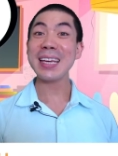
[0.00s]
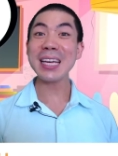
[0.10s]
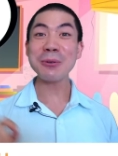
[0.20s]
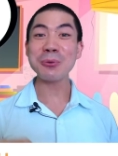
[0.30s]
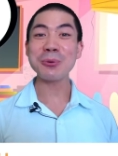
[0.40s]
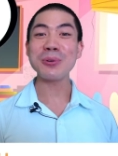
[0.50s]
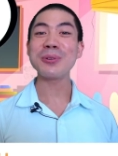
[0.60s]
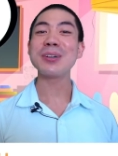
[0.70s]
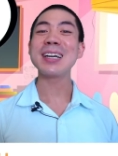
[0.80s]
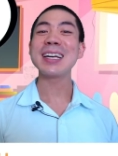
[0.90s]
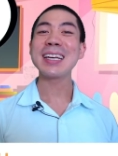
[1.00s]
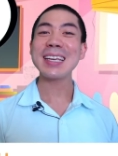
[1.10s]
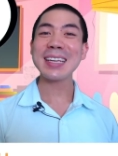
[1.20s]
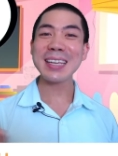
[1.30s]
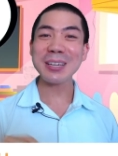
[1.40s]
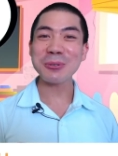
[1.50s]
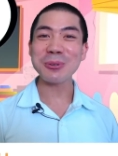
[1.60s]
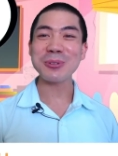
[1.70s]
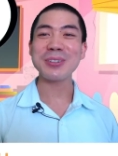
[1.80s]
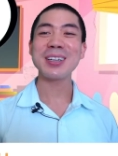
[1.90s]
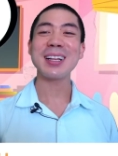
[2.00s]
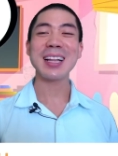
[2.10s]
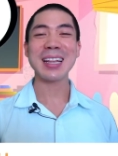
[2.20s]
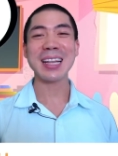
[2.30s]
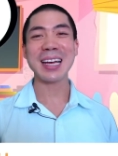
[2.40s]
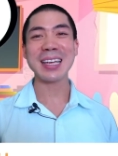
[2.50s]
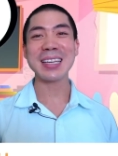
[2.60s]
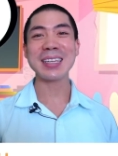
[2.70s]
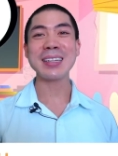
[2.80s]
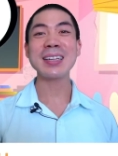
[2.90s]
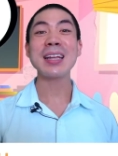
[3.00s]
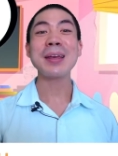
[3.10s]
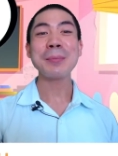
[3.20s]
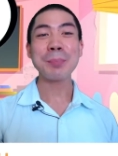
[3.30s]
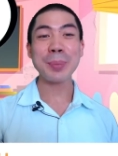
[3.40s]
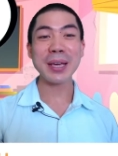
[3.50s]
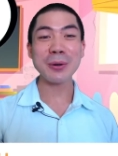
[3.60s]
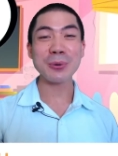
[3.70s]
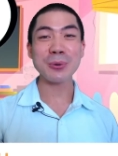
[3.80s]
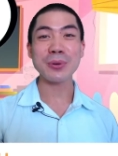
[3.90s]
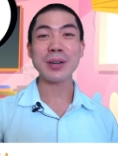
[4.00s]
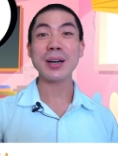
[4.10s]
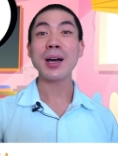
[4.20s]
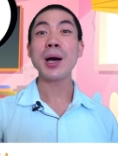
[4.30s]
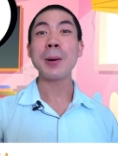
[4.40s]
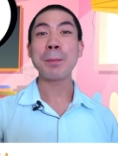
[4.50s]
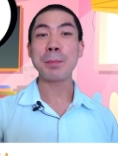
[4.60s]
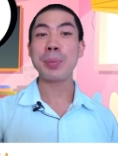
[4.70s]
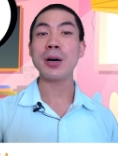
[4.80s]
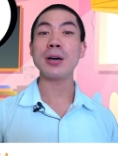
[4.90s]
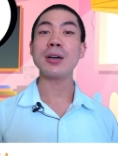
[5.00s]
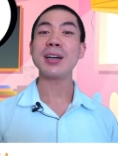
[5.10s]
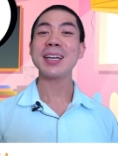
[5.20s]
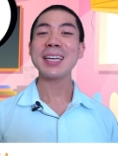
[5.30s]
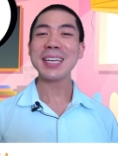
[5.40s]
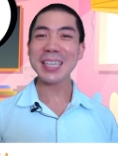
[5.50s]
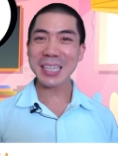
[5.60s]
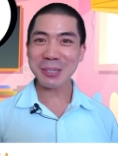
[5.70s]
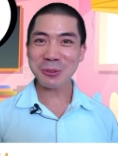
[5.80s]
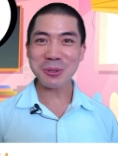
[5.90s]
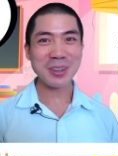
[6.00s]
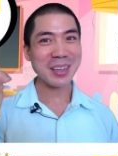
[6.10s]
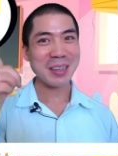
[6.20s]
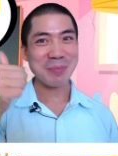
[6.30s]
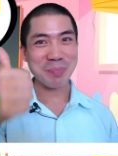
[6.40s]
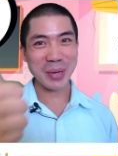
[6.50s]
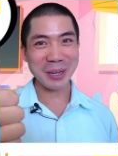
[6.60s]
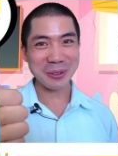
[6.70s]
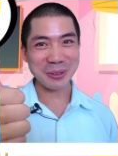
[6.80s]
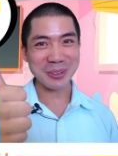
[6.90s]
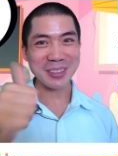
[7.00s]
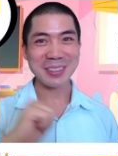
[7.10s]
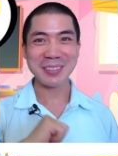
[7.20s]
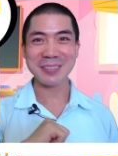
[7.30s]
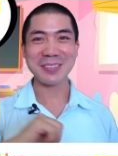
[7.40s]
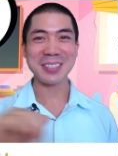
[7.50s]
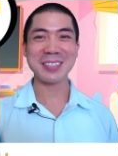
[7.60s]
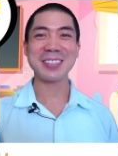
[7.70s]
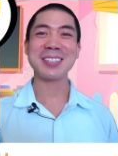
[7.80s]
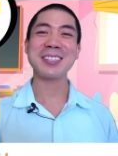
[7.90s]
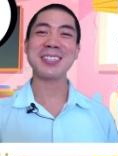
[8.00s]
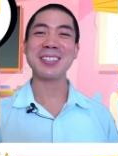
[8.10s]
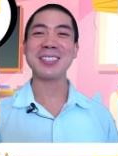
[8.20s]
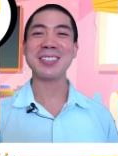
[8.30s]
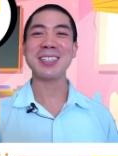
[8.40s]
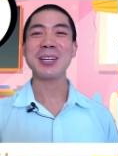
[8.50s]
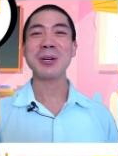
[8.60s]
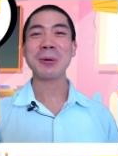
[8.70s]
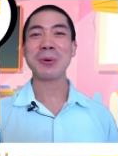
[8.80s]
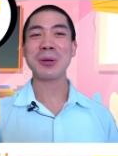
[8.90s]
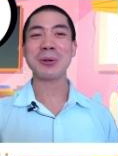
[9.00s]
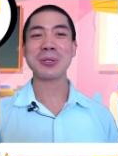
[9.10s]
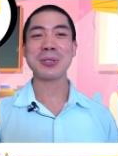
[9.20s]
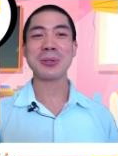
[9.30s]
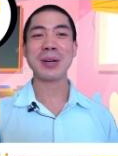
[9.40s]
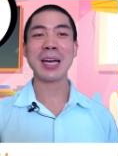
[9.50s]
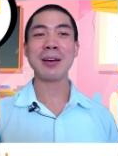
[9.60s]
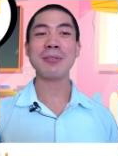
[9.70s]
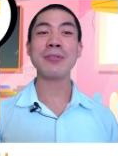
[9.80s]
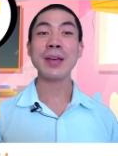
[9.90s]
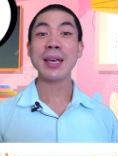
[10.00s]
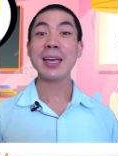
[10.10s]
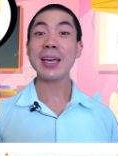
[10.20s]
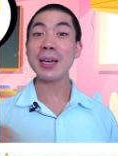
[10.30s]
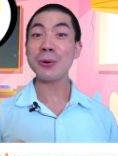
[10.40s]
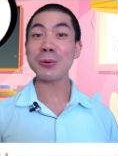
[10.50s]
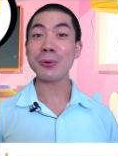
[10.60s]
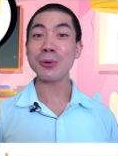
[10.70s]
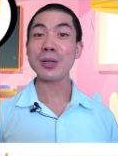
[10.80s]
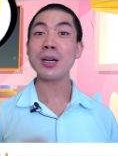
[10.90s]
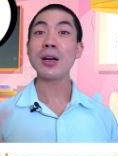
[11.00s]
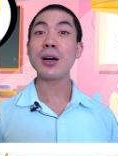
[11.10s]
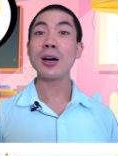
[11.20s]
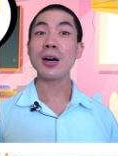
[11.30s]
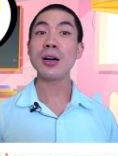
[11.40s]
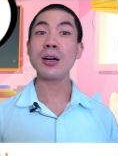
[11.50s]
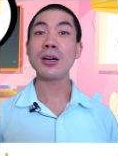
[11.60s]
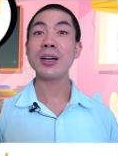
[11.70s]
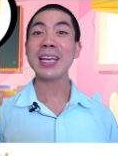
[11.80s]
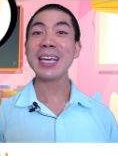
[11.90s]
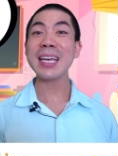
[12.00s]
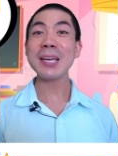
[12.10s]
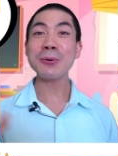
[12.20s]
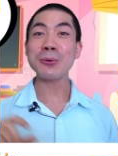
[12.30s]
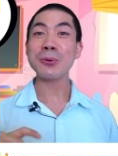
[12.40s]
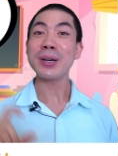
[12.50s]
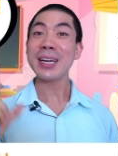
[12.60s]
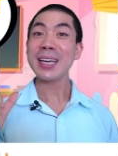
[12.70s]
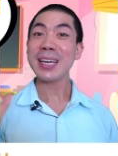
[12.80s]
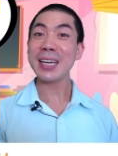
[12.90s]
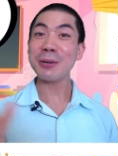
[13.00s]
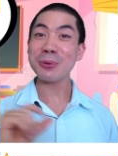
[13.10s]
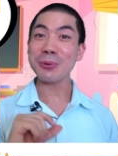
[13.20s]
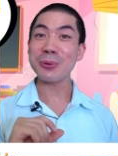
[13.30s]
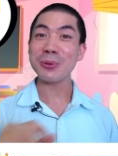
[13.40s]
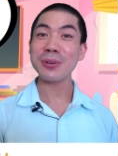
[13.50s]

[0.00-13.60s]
ill, ill, like in pill, p, ill, pill. Very good. We also have hill, her, ill, hill,